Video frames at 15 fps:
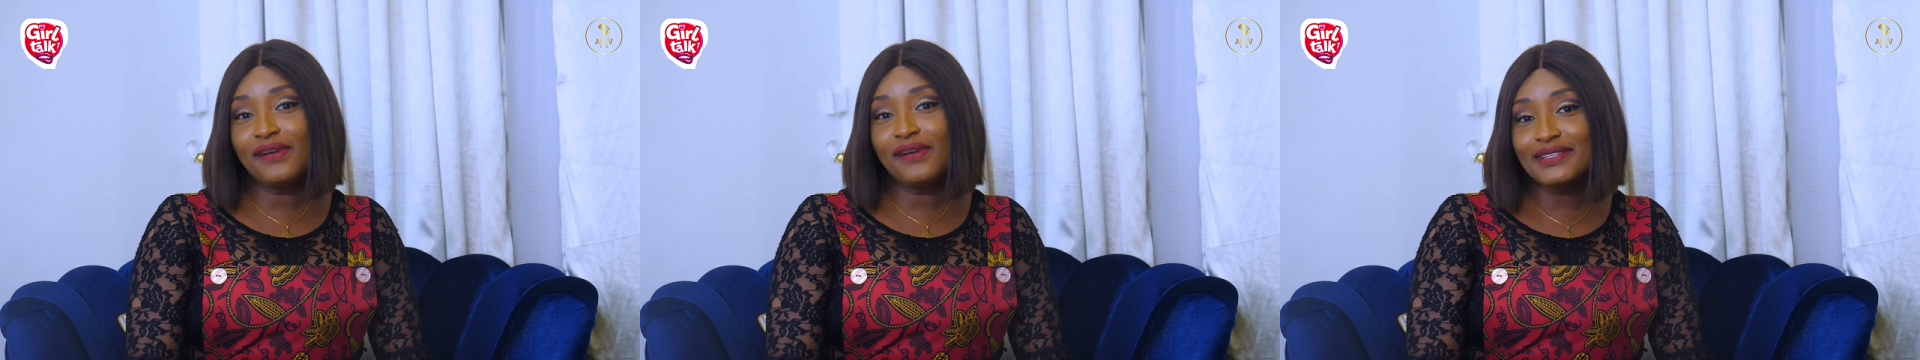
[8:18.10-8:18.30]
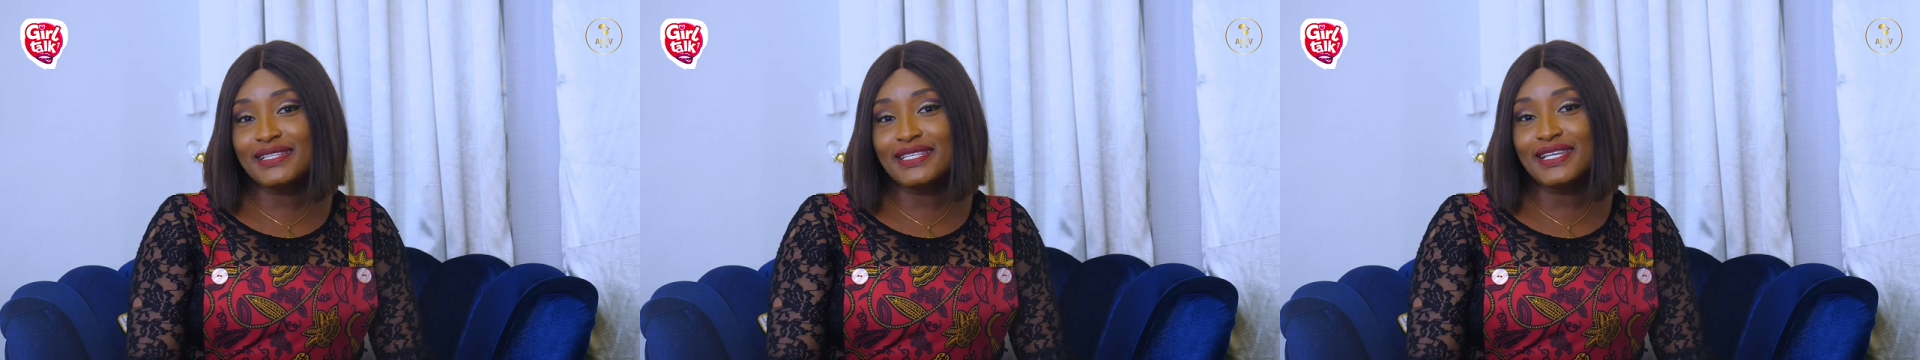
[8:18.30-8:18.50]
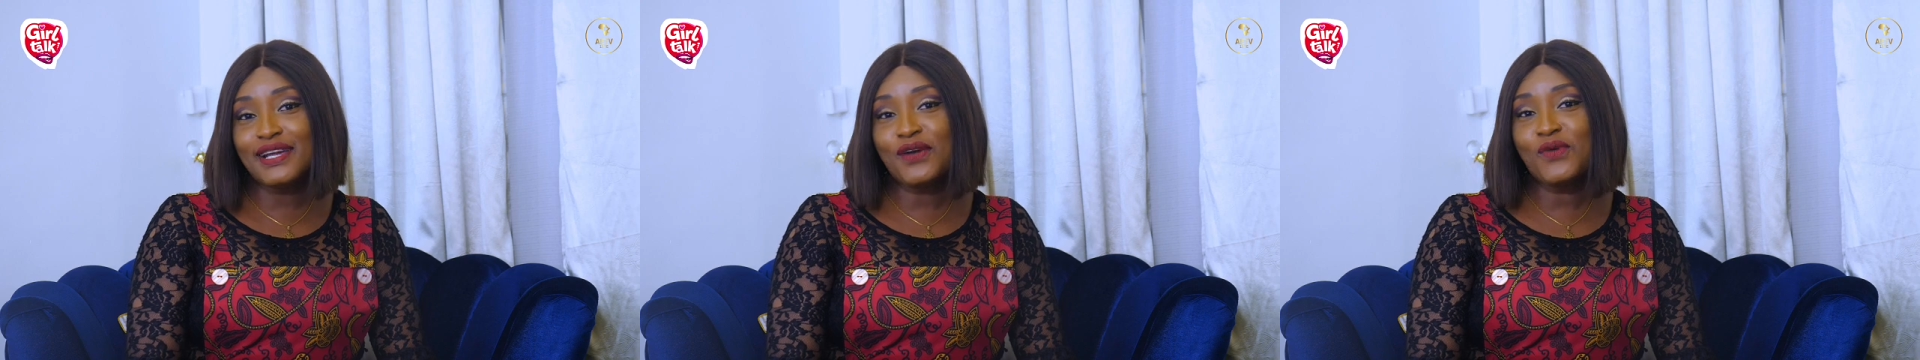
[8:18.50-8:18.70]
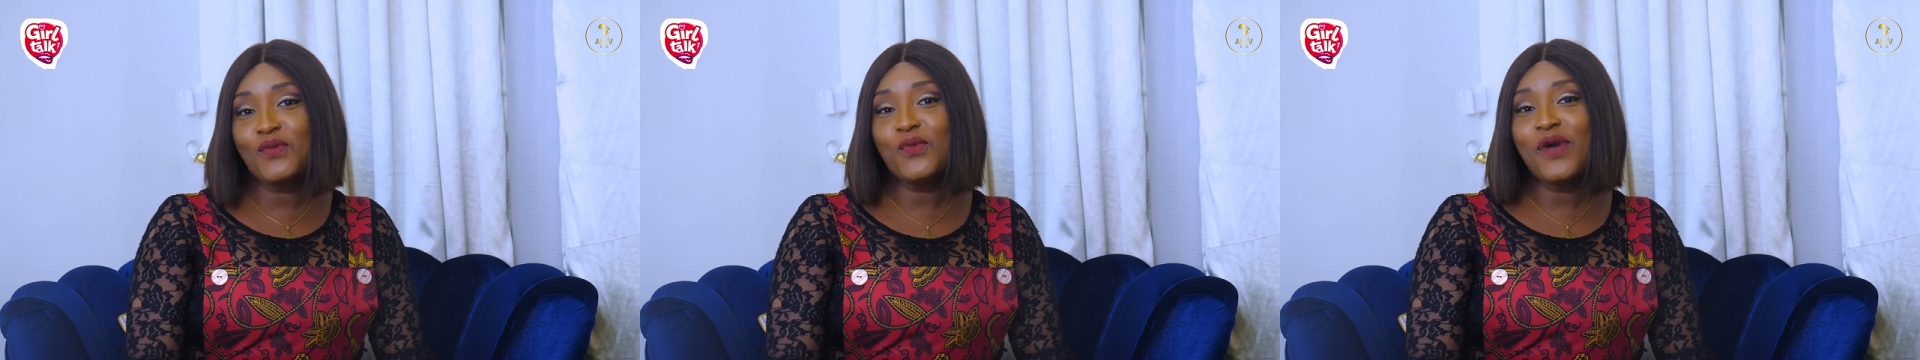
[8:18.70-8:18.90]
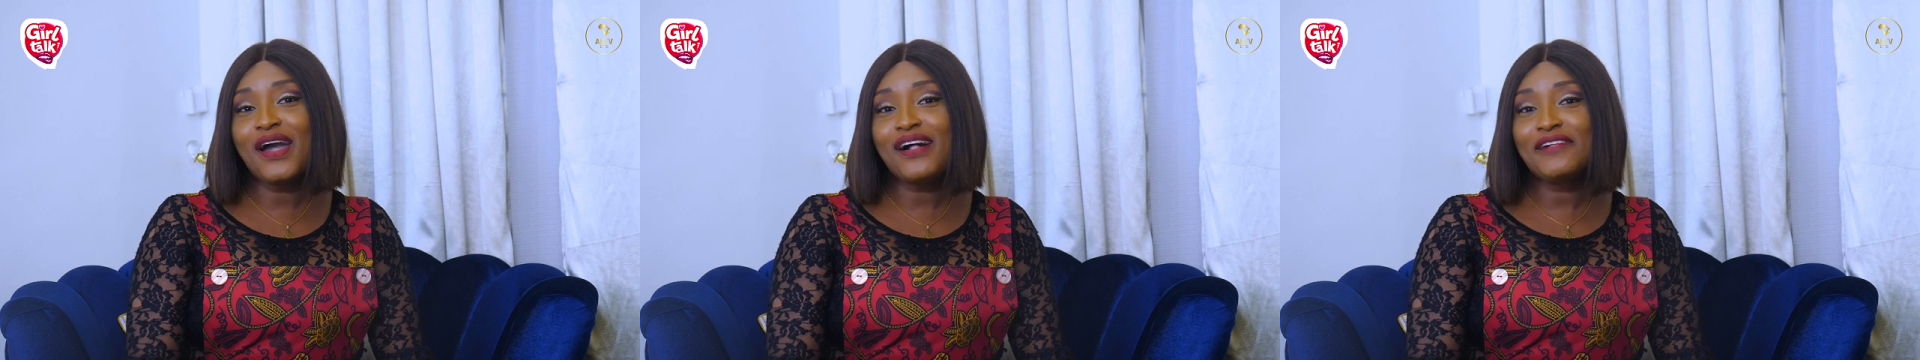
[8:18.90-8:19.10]
But a
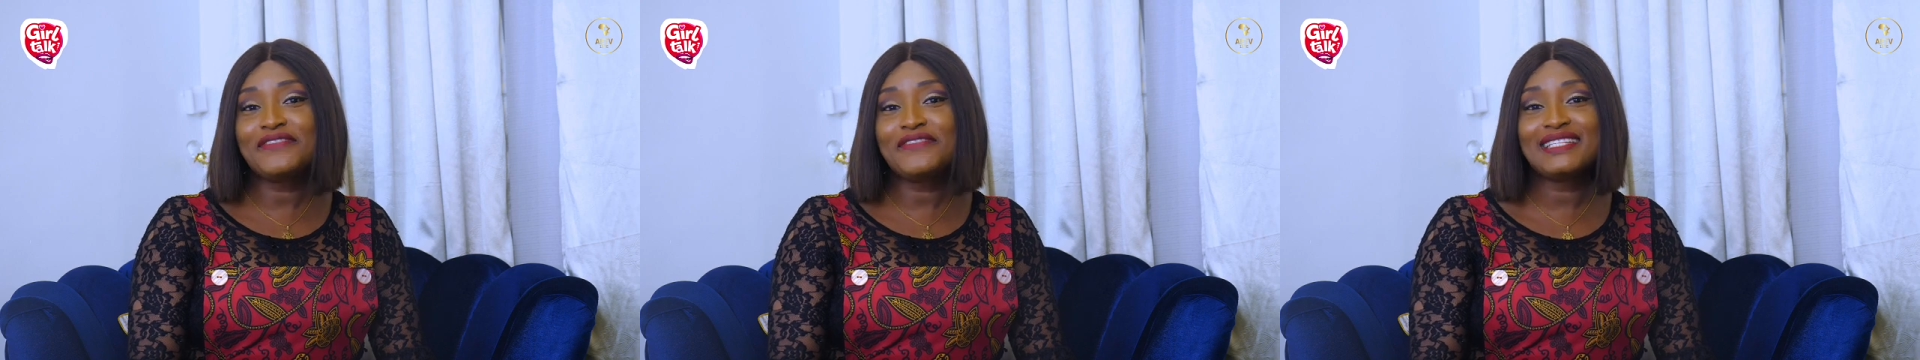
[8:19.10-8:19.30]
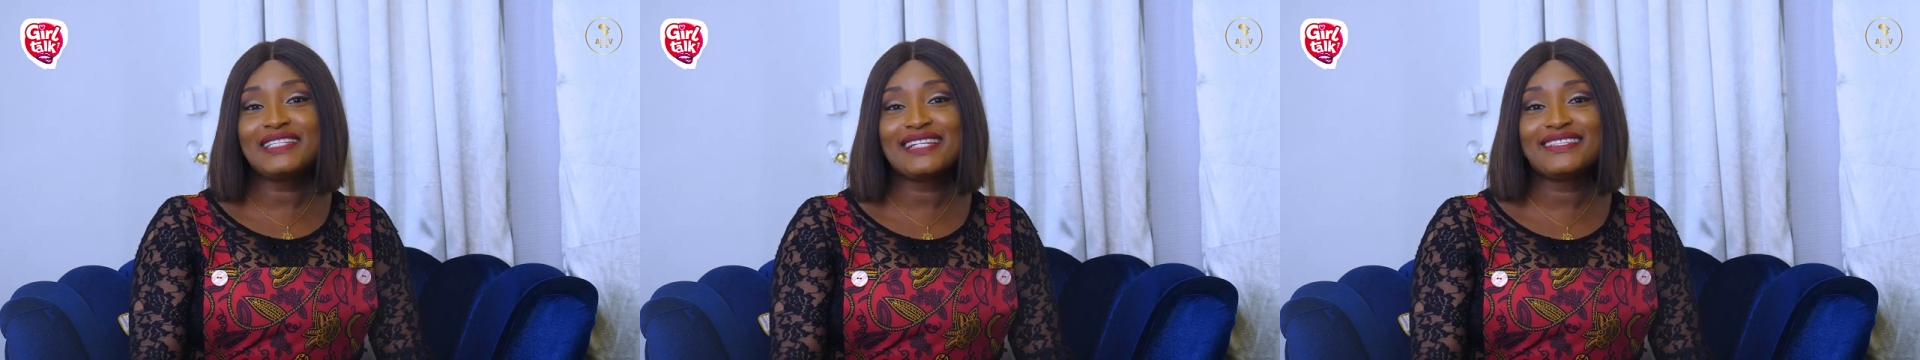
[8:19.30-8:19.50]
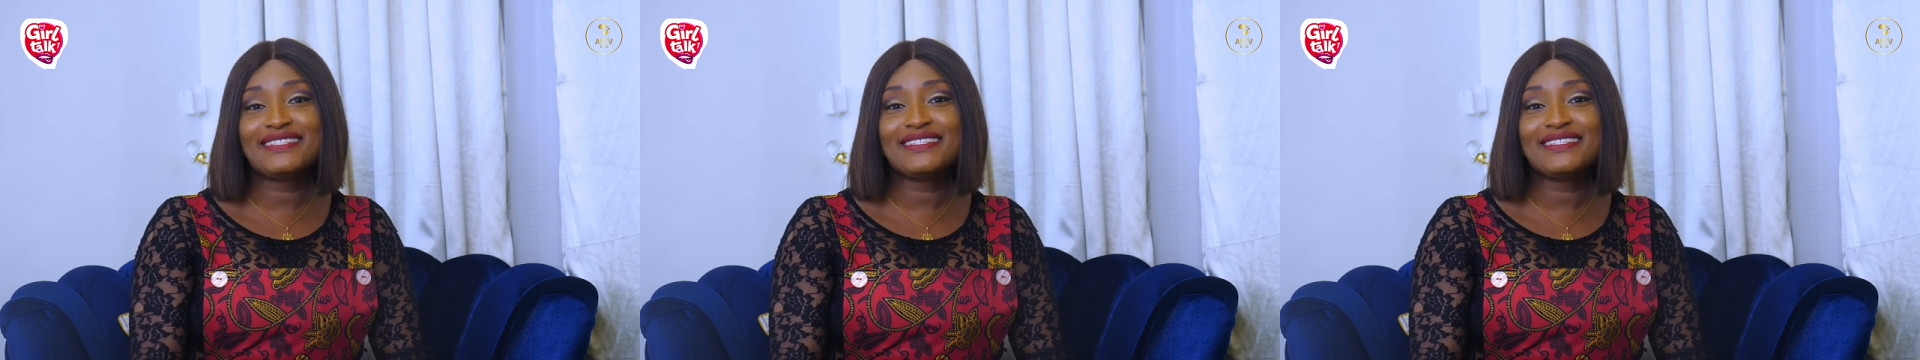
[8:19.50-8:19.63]
well-fitted